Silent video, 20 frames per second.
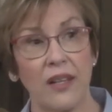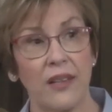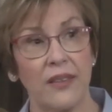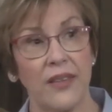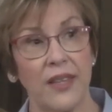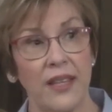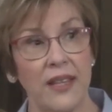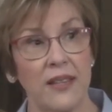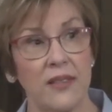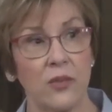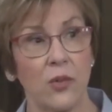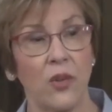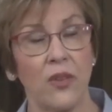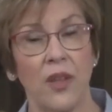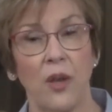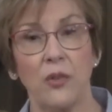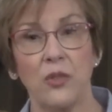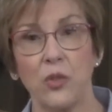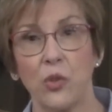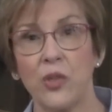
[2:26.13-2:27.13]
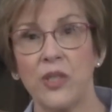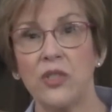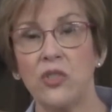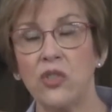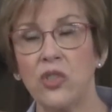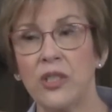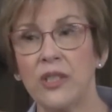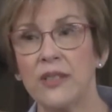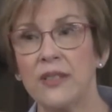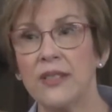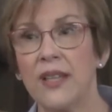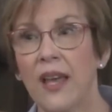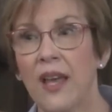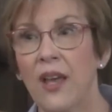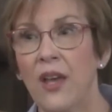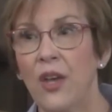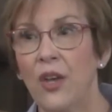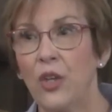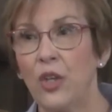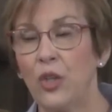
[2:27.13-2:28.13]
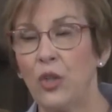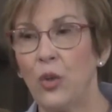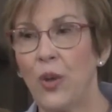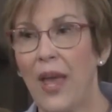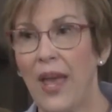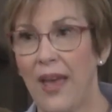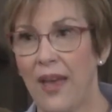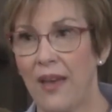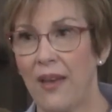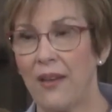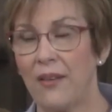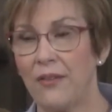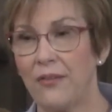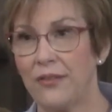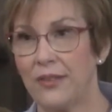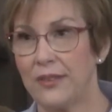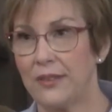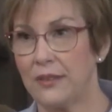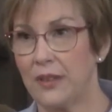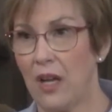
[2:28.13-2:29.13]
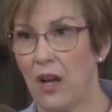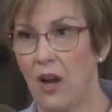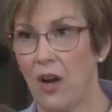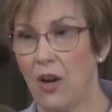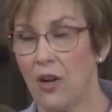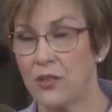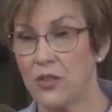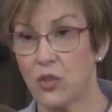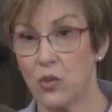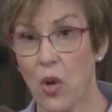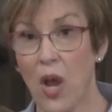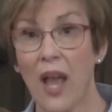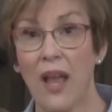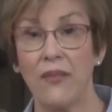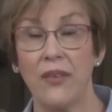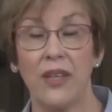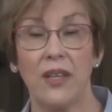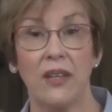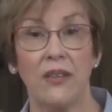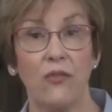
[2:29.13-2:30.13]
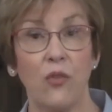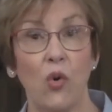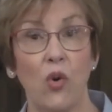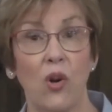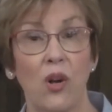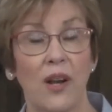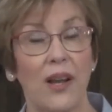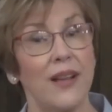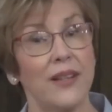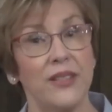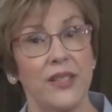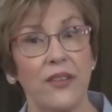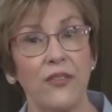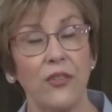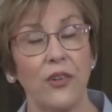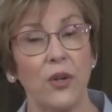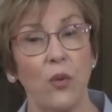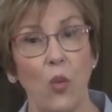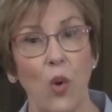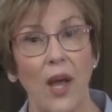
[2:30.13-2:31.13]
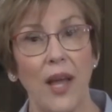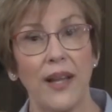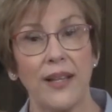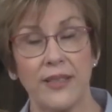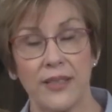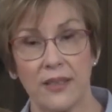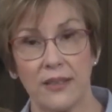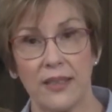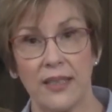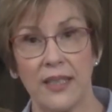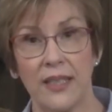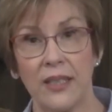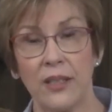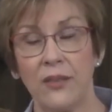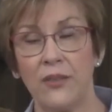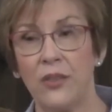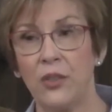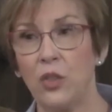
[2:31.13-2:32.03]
And these are those Christians who have are striving for a different way to live,